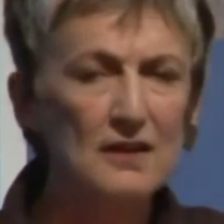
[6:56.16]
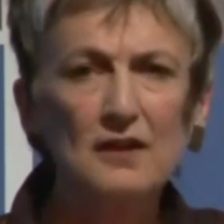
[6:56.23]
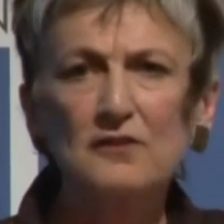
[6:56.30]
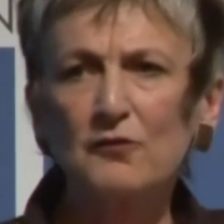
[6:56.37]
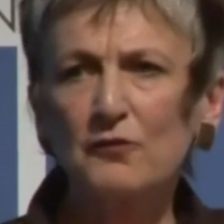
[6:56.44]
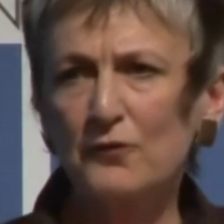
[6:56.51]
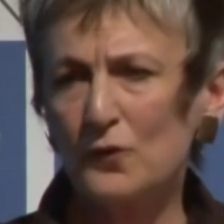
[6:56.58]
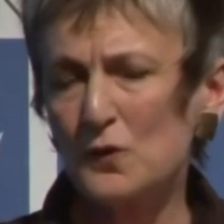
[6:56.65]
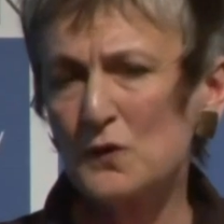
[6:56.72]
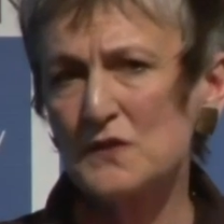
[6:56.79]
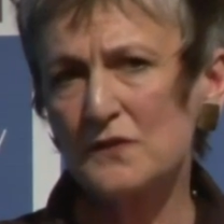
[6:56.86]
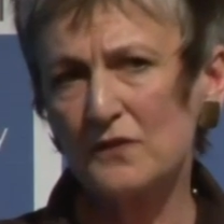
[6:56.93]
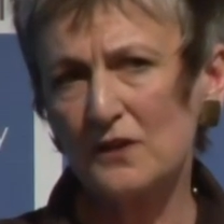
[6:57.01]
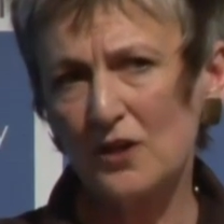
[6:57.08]
The
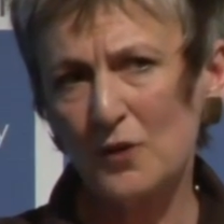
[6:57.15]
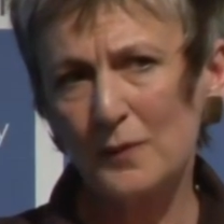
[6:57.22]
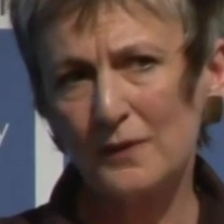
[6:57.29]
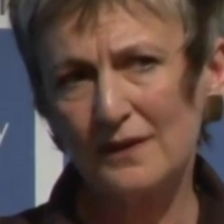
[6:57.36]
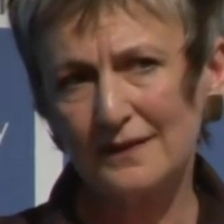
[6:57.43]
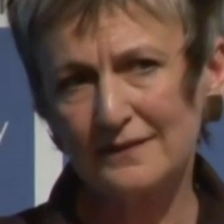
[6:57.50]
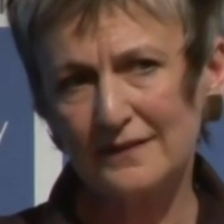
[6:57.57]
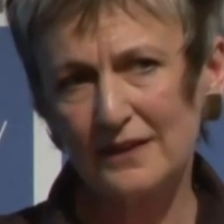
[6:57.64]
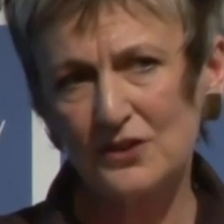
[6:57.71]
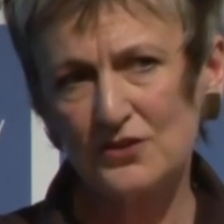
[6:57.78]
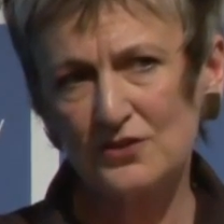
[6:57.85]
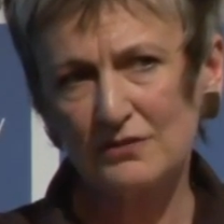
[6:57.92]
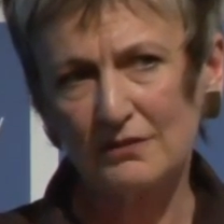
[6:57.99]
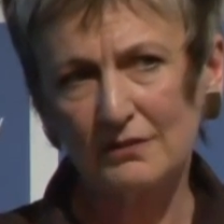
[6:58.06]
force of
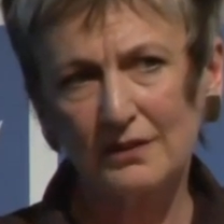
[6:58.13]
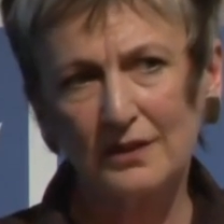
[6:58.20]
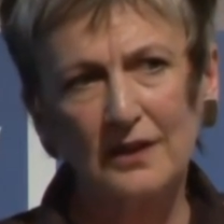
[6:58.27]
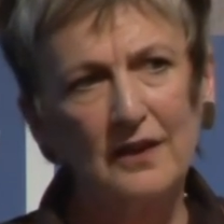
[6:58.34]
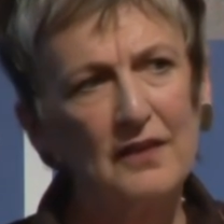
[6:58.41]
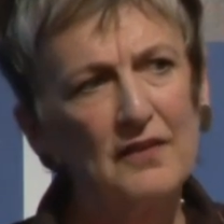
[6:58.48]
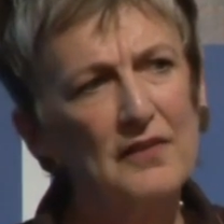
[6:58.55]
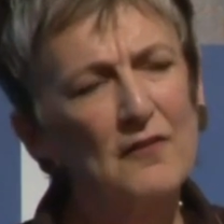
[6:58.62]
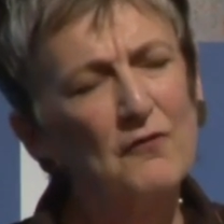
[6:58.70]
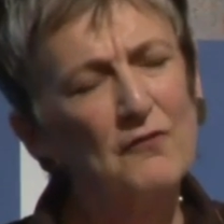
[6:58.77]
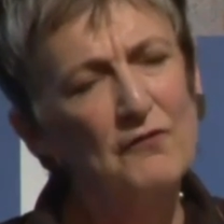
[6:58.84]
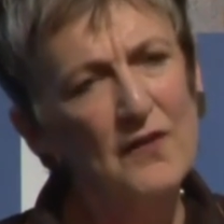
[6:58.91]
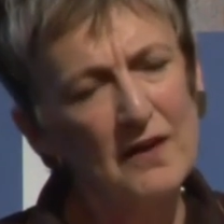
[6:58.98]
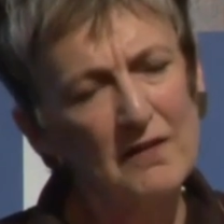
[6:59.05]
globalisation, that
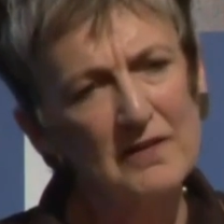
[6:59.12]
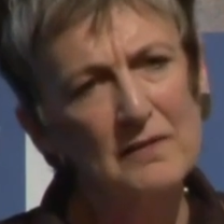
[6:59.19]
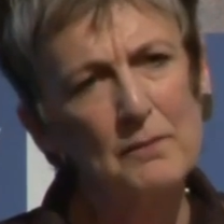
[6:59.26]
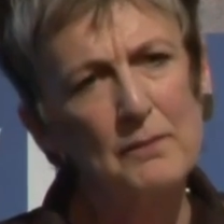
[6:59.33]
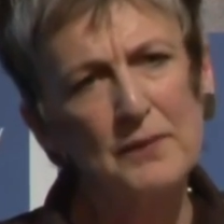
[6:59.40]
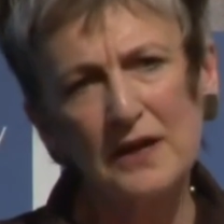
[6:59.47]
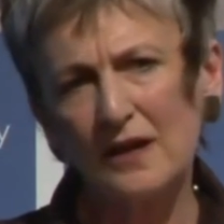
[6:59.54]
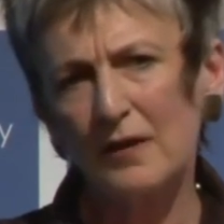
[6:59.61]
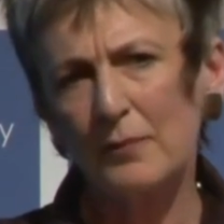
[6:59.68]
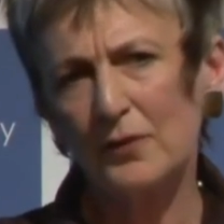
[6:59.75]
very big